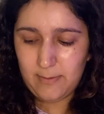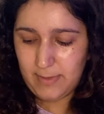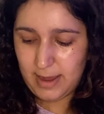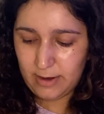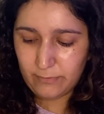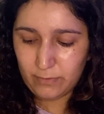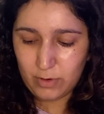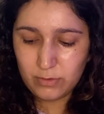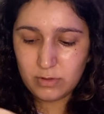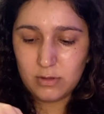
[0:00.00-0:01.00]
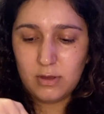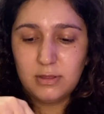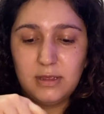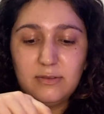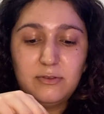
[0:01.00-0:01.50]
I wrote on
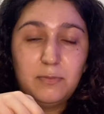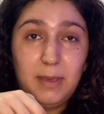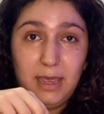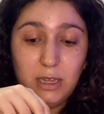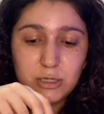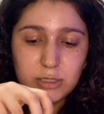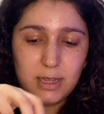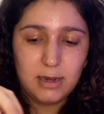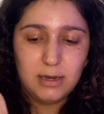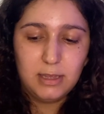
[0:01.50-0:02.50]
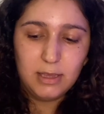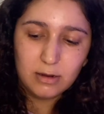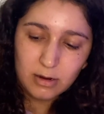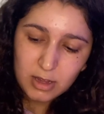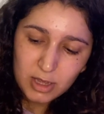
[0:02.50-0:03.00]
this page, and
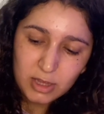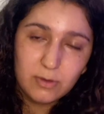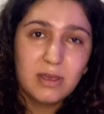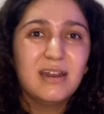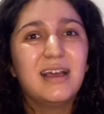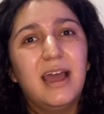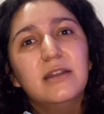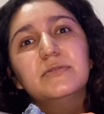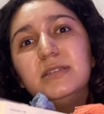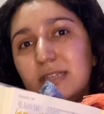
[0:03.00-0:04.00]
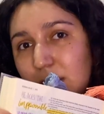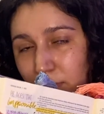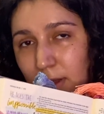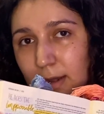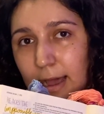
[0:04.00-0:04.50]
here you can kind of see
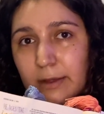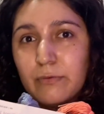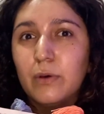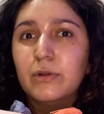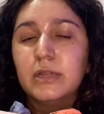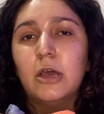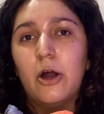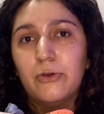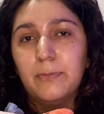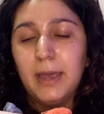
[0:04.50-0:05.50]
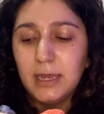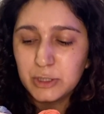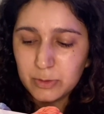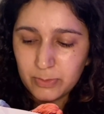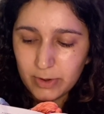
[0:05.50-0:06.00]
what I wrote on the other
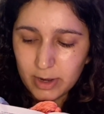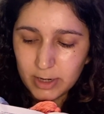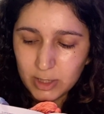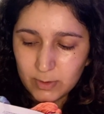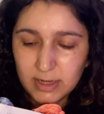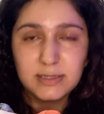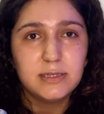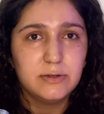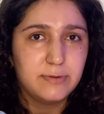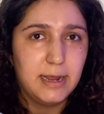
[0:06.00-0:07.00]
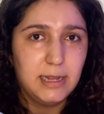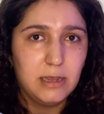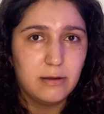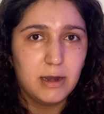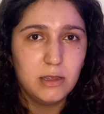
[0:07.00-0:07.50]
page, but you can still write
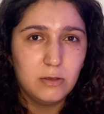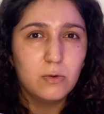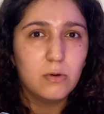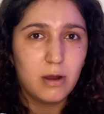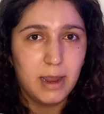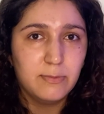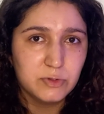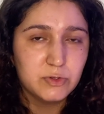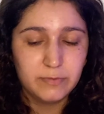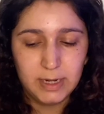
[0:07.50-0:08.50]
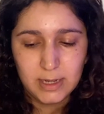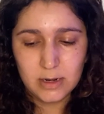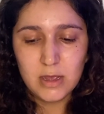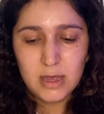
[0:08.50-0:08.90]
here and you are able to read it.